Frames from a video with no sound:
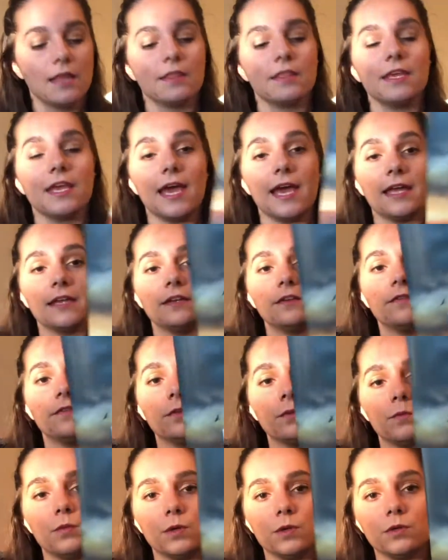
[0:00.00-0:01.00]
The End of
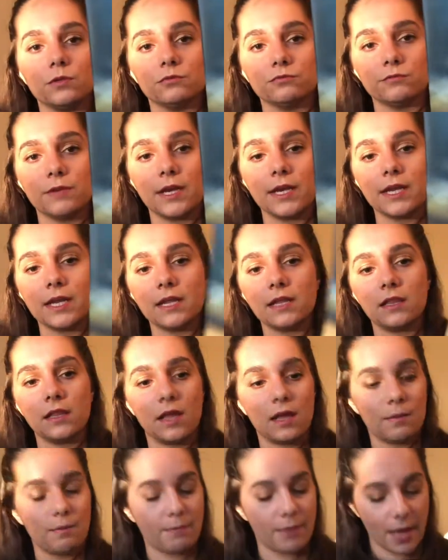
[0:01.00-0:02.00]
the World Running
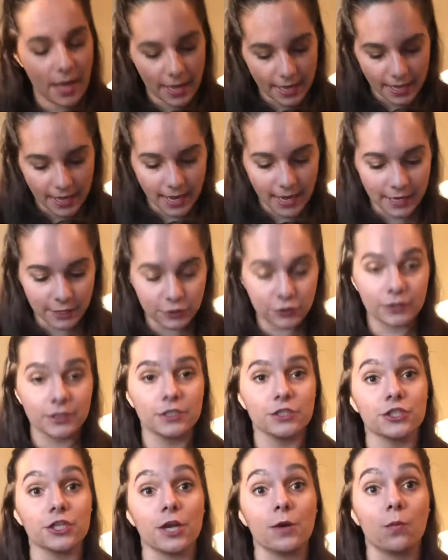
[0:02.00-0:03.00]
Club by
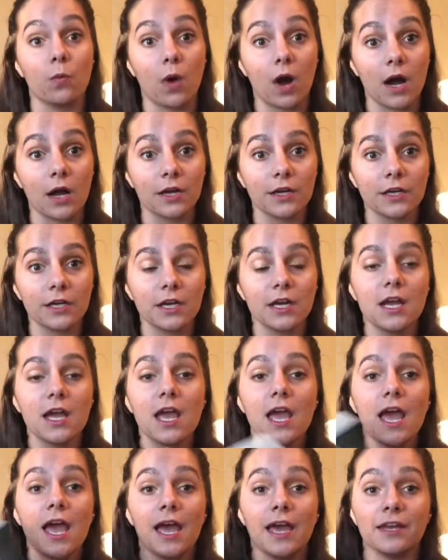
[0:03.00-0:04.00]
Adrian J. Walker,
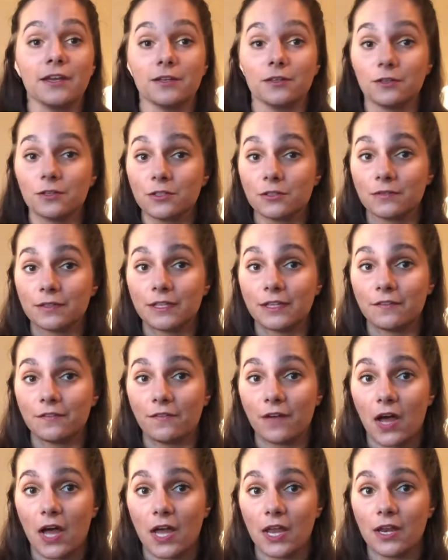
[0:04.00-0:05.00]
and it looks really
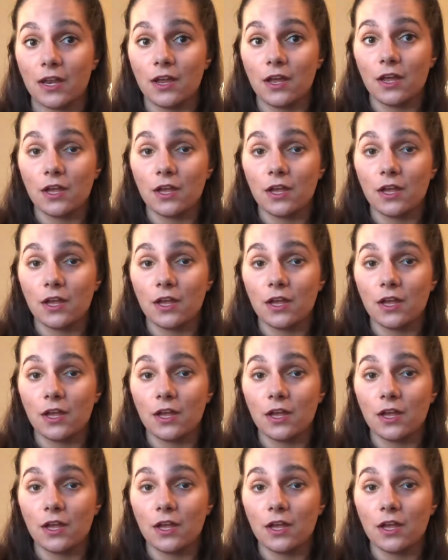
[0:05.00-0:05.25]
fun.